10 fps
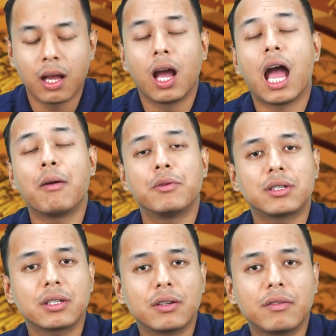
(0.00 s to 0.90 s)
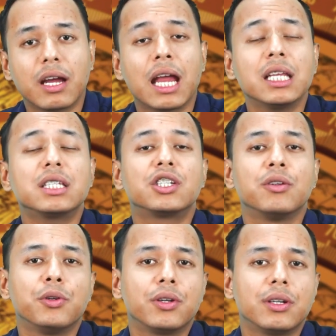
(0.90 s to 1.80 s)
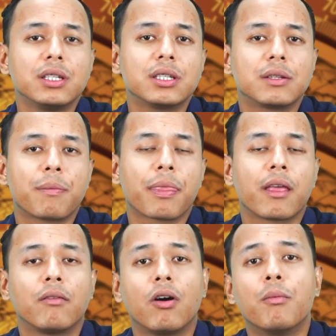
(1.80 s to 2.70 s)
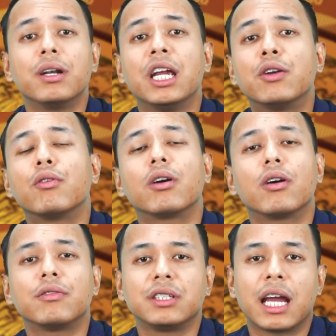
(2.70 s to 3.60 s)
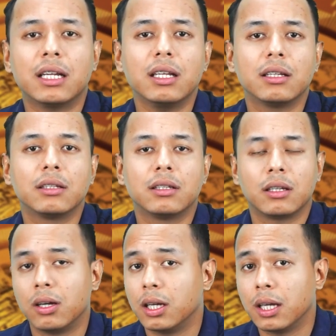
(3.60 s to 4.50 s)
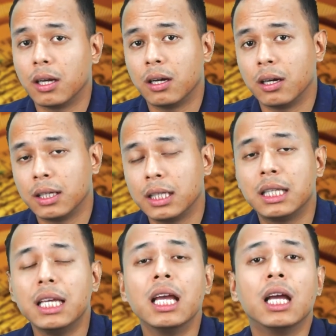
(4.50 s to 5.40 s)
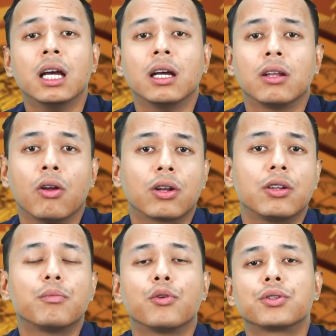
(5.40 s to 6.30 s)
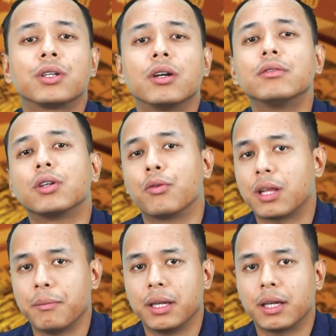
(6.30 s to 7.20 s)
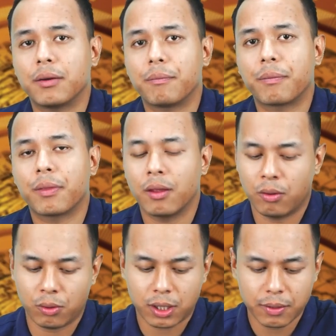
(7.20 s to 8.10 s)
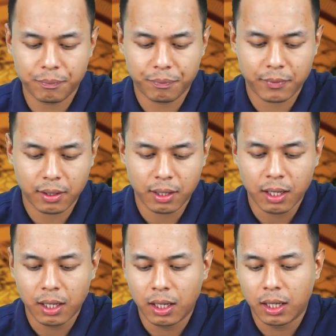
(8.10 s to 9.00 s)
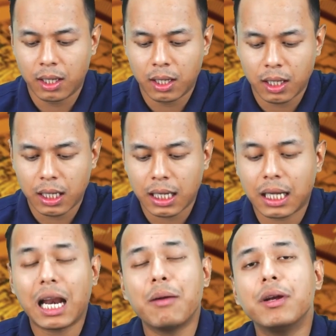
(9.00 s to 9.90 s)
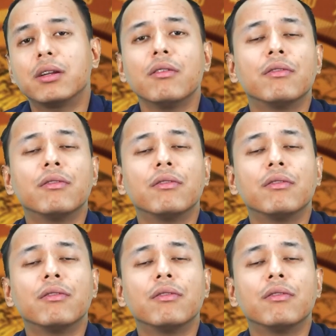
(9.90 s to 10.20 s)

Amazon river and its tributaries form a network of channels in the northern portion of South America. Okay, climate of